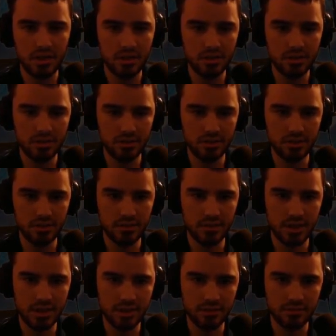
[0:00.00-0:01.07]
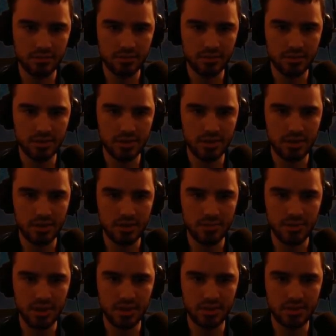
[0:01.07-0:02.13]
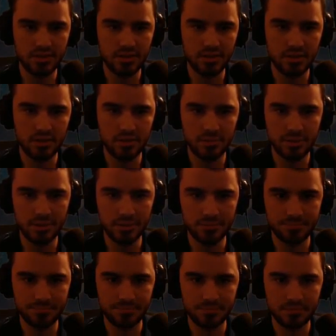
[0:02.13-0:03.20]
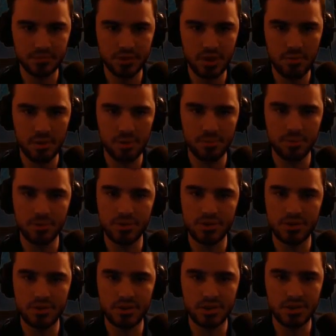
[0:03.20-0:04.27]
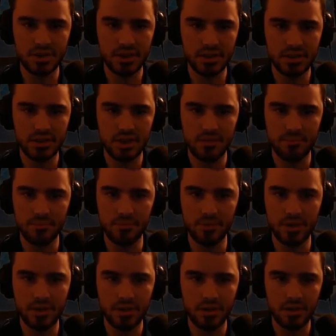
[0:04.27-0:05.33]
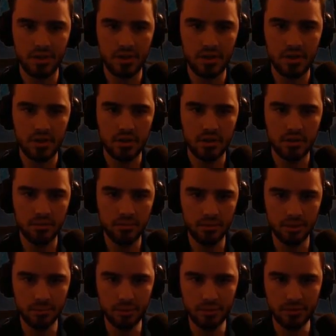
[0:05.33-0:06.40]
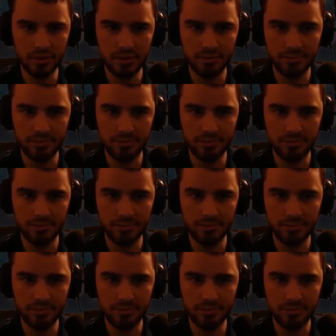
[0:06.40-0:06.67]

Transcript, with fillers: So let's do that. Let's start smacking this turret a little bit. Drop our pool as soon as these guys stop running or moving.